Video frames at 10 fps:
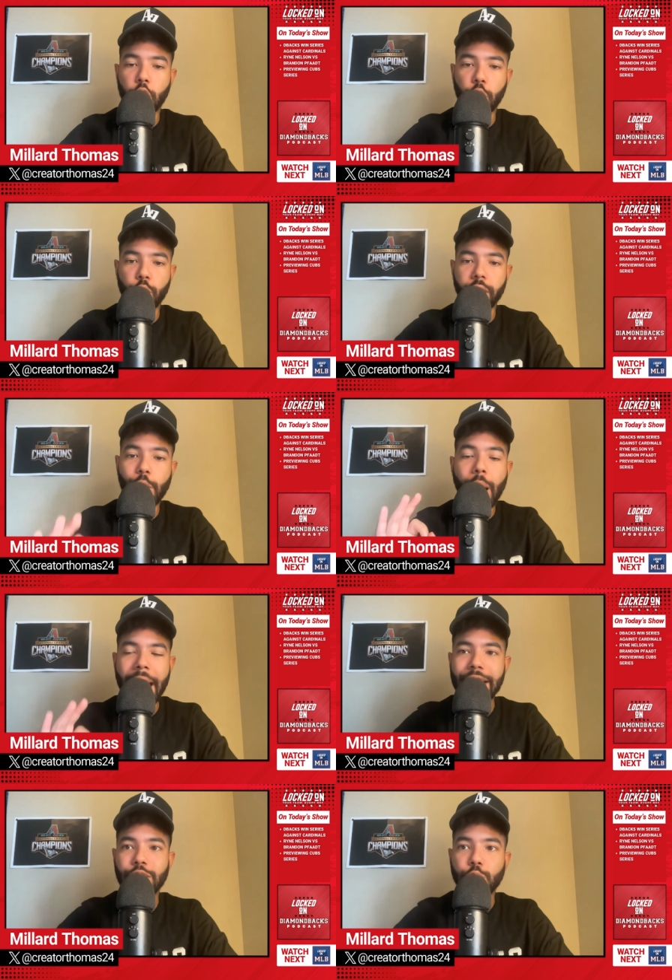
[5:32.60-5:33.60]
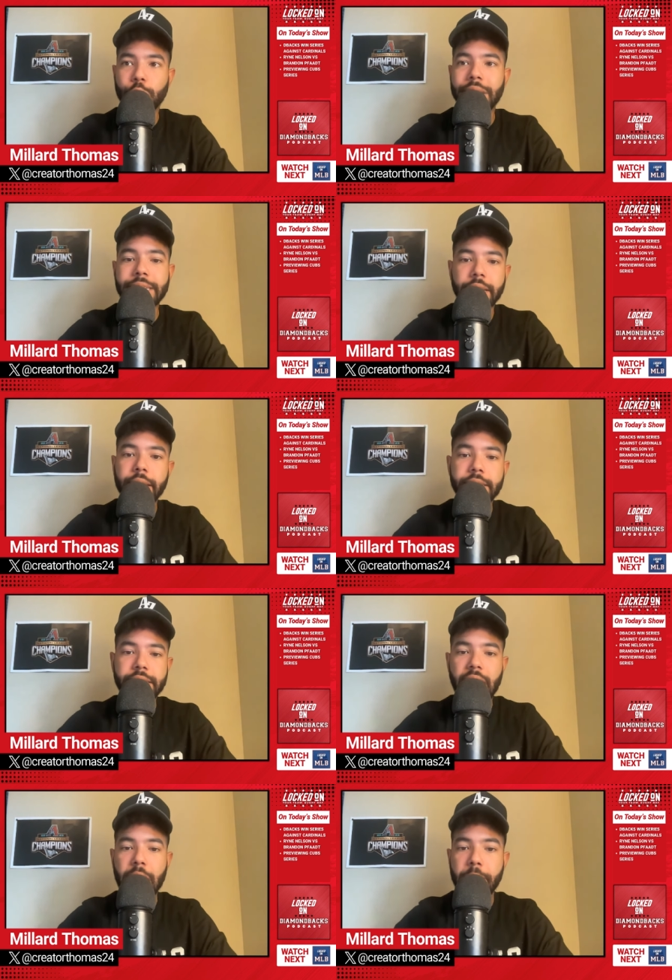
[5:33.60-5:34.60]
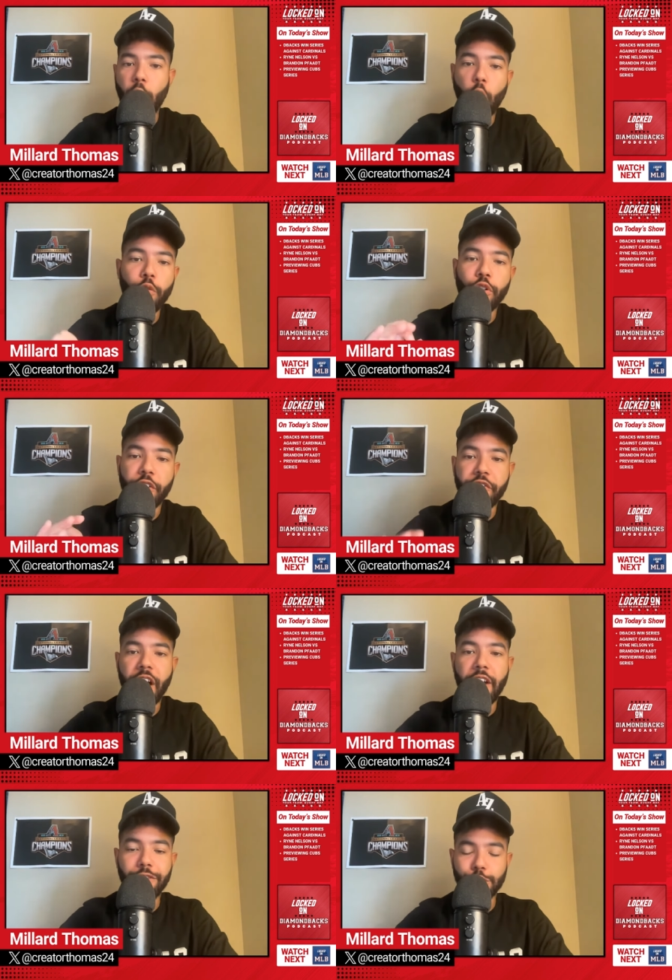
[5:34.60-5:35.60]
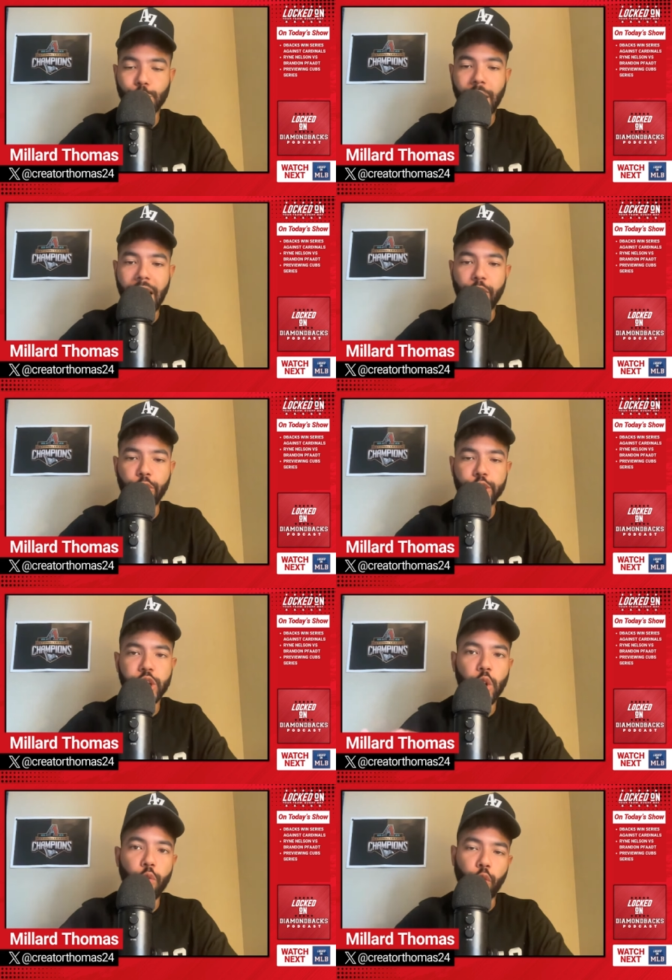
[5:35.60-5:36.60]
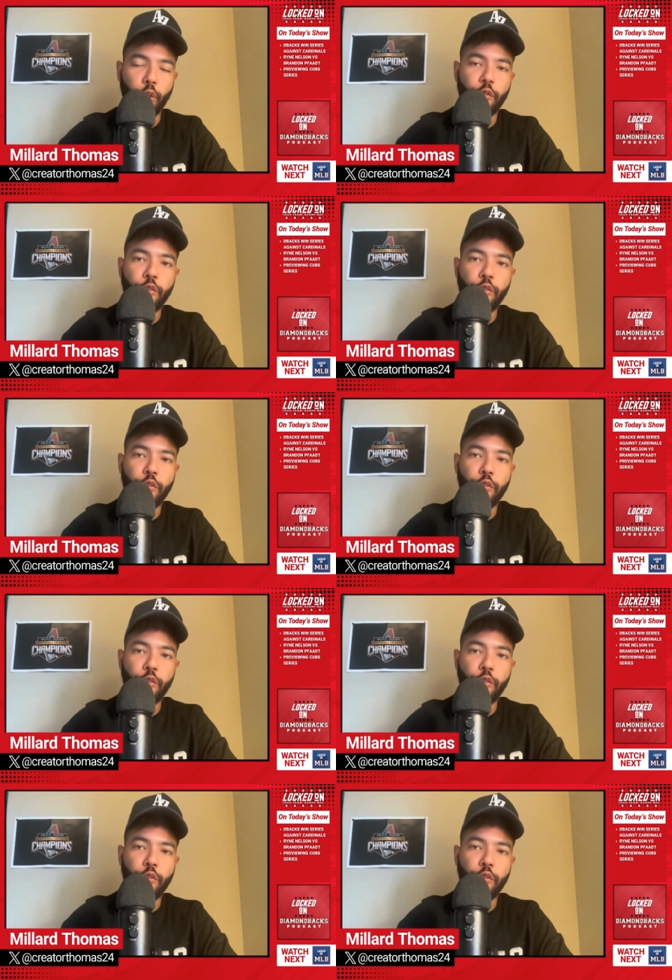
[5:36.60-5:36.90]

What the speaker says: Gurriel entering Sunday's game over a 500 average and over a